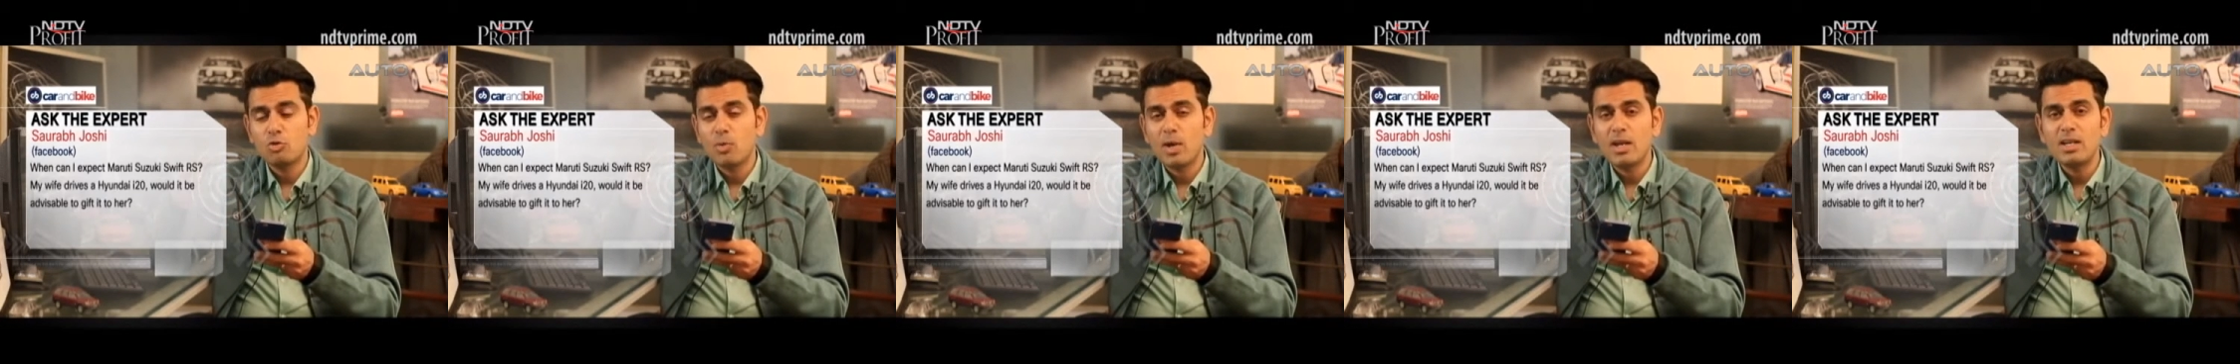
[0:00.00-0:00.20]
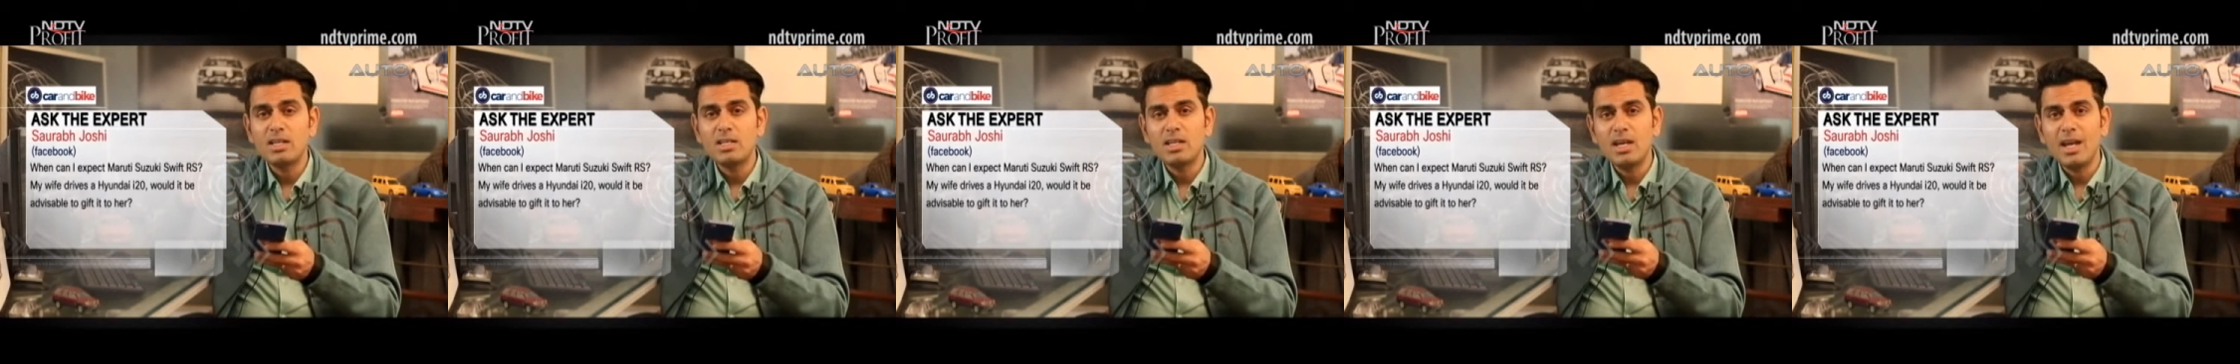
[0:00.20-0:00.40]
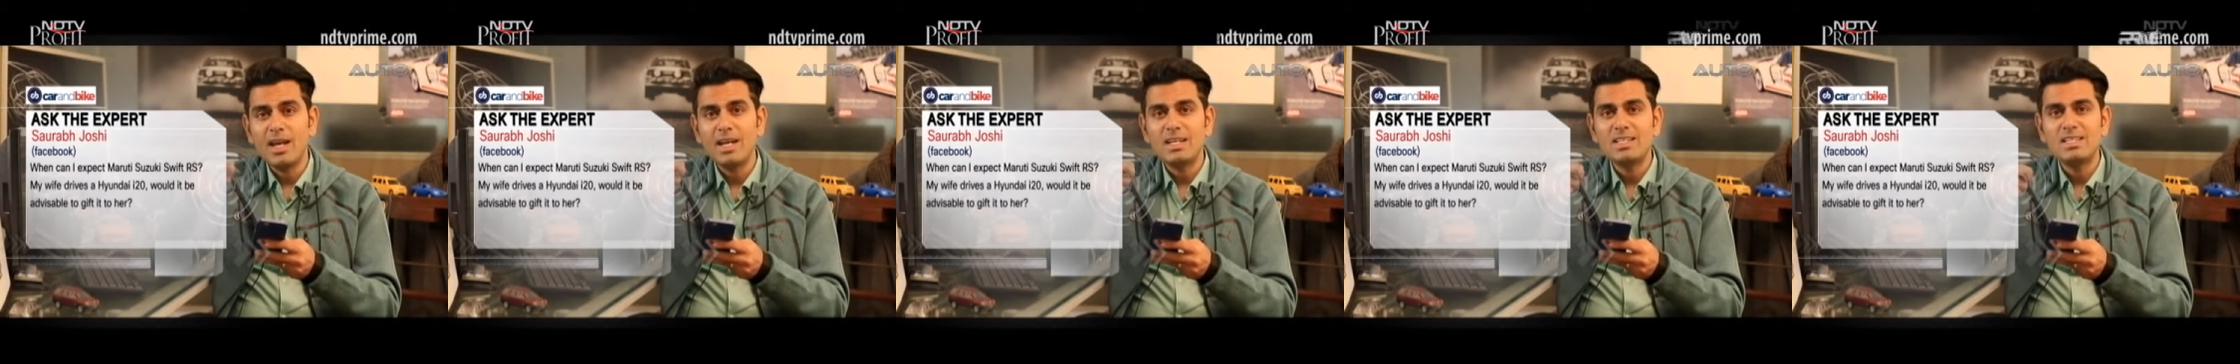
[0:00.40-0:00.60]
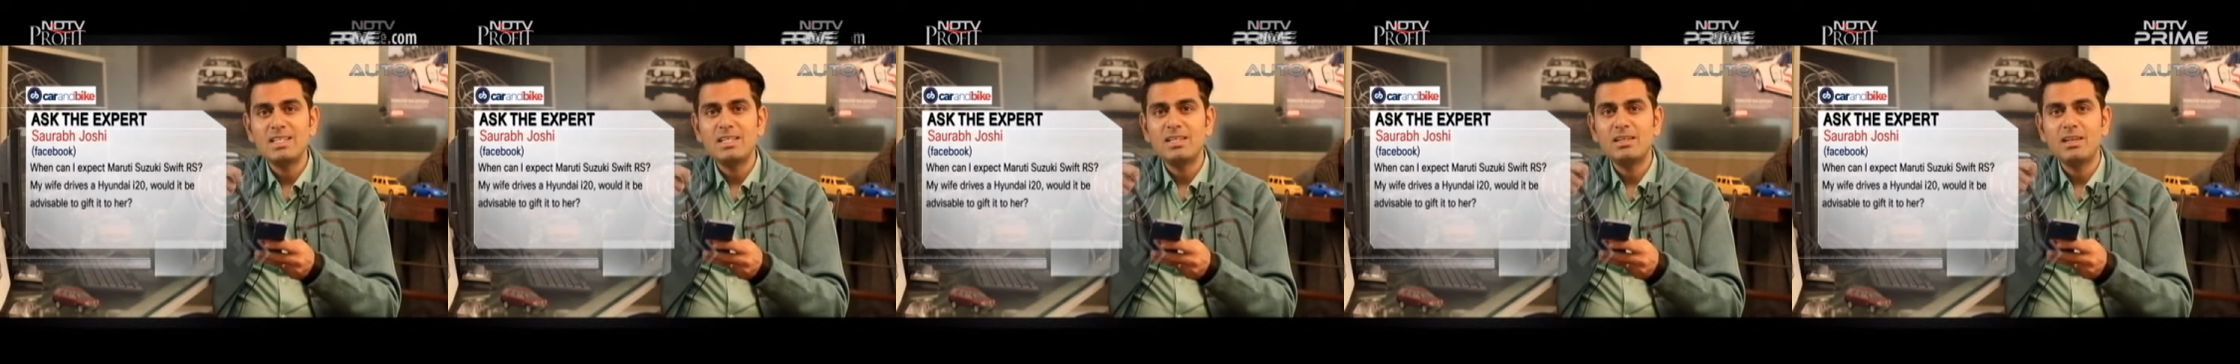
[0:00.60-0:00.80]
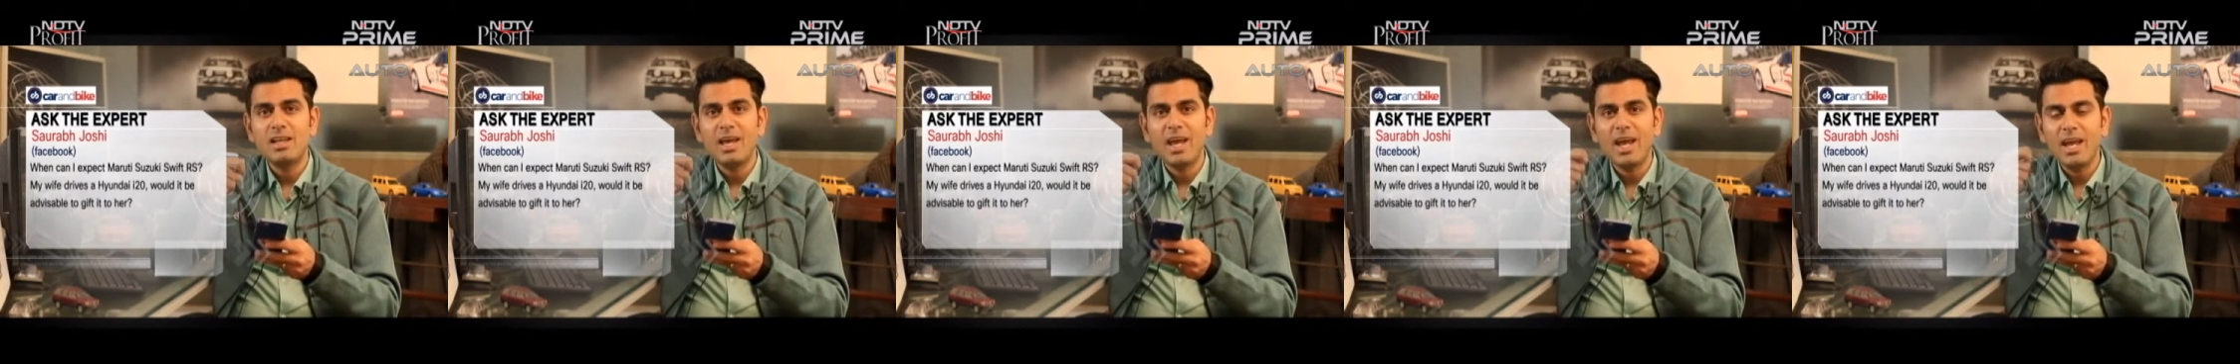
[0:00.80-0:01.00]

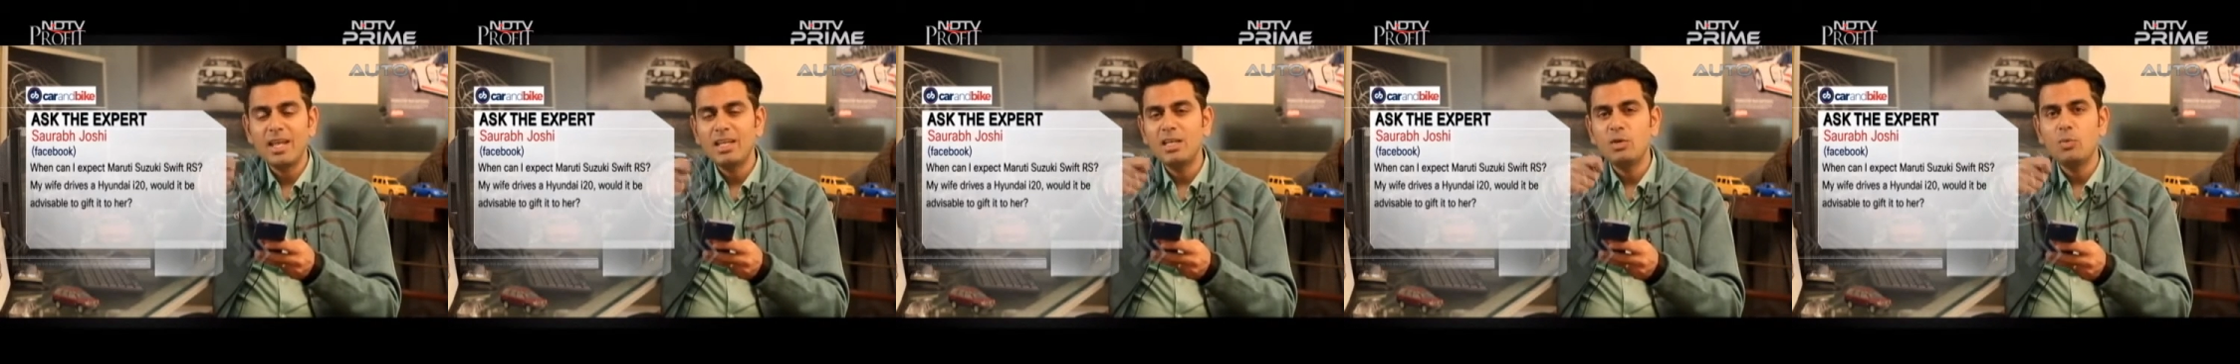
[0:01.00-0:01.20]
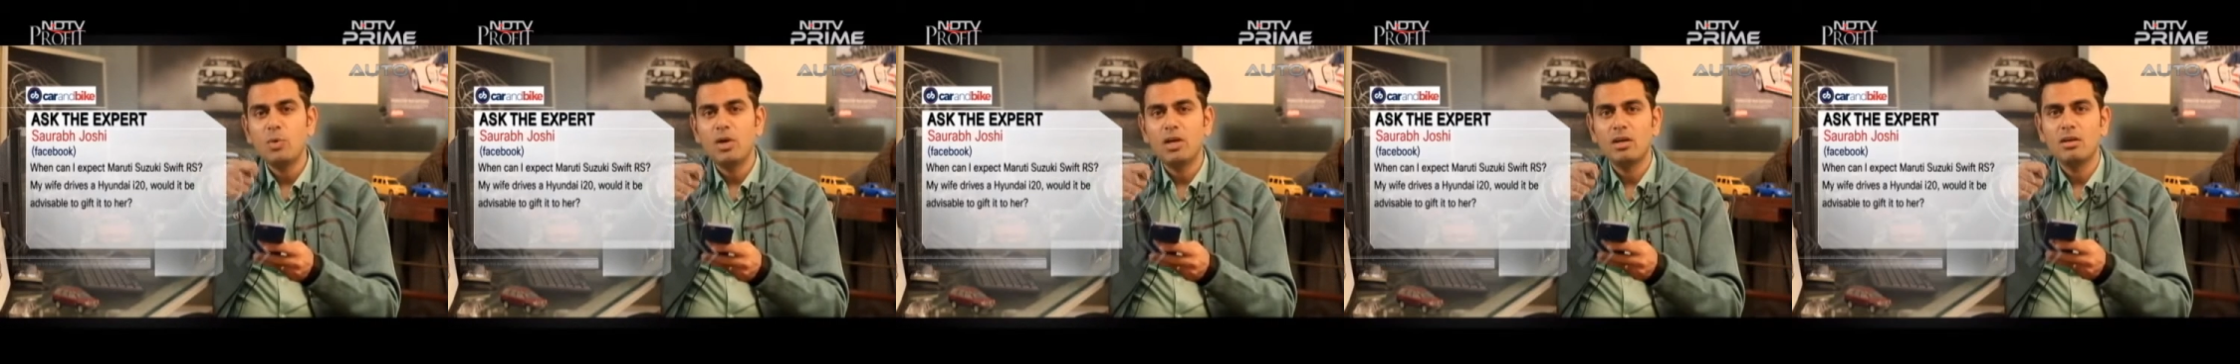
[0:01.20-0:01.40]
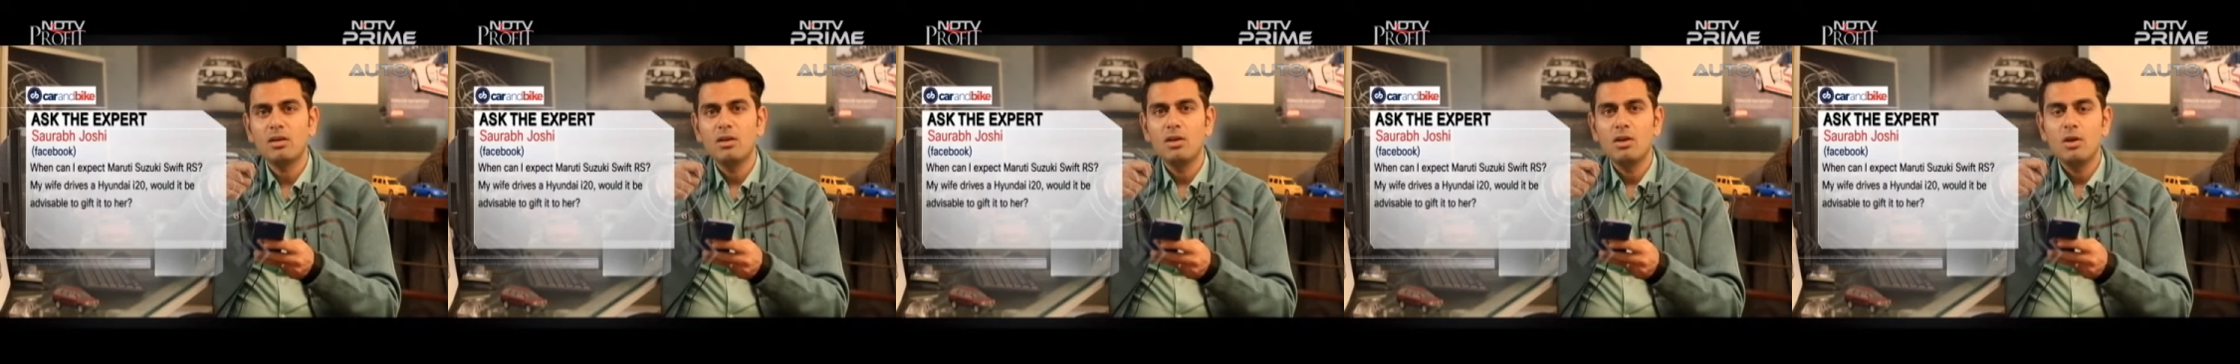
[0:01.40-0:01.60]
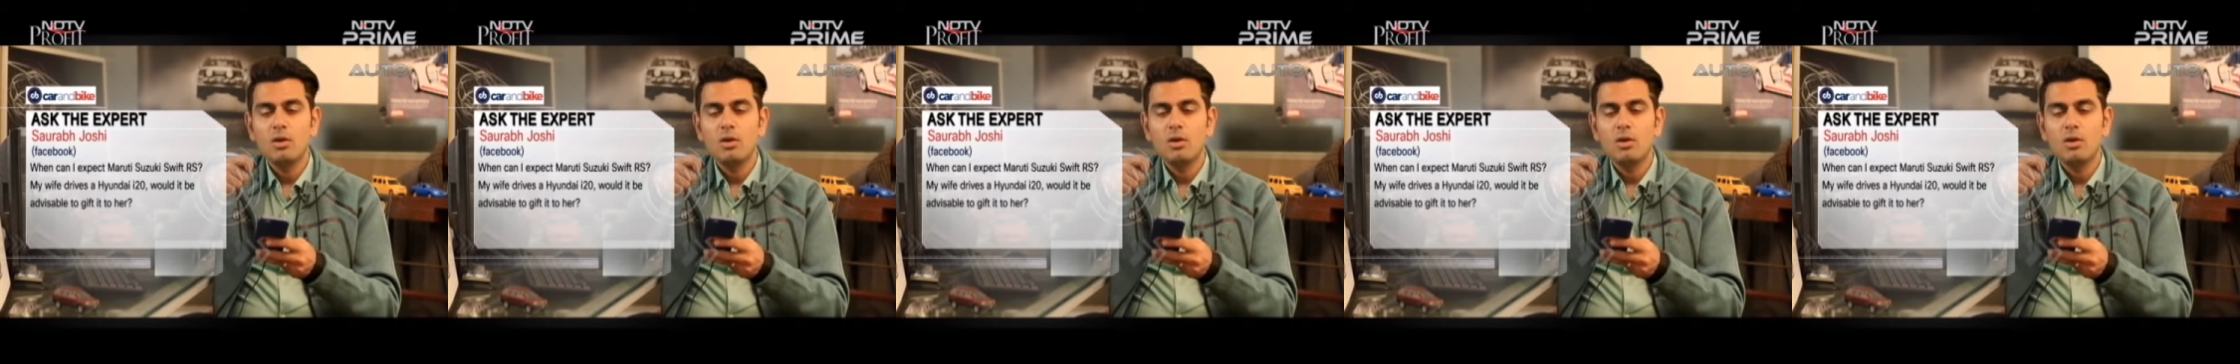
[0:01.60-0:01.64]
2018 anyway.